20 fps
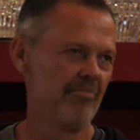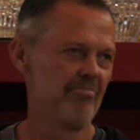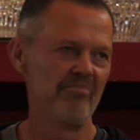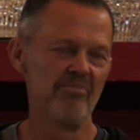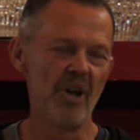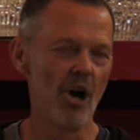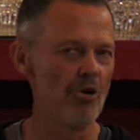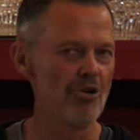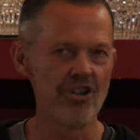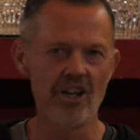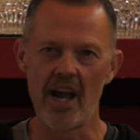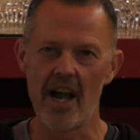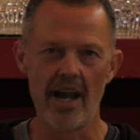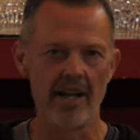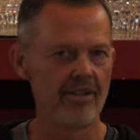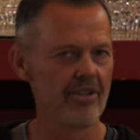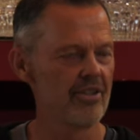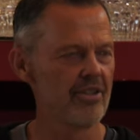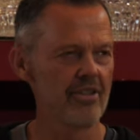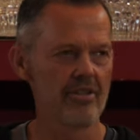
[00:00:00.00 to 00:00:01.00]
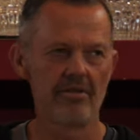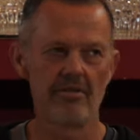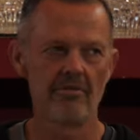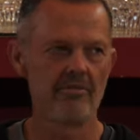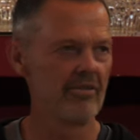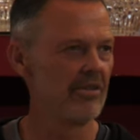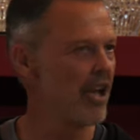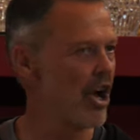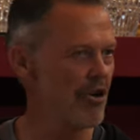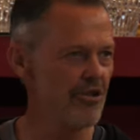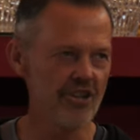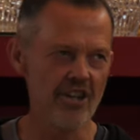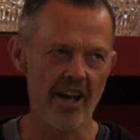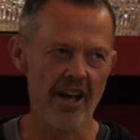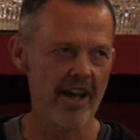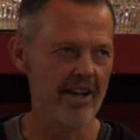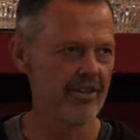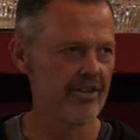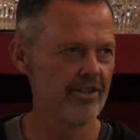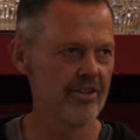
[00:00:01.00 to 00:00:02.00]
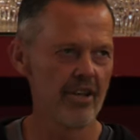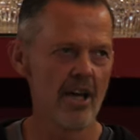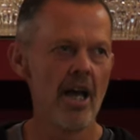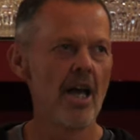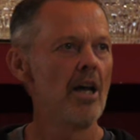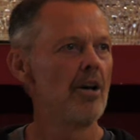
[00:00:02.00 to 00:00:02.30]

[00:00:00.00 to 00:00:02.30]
No chance. No chance.